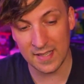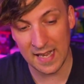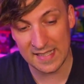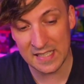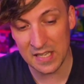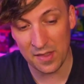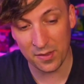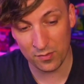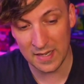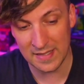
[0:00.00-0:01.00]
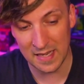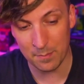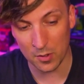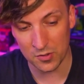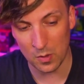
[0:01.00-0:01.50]
It is a 3D
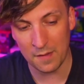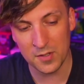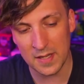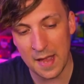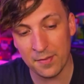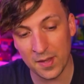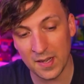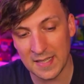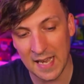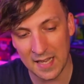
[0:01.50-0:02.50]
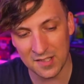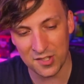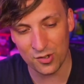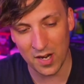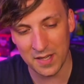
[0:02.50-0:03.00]
model. I've done everything I can to
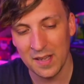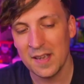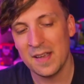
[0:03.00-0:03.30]
try and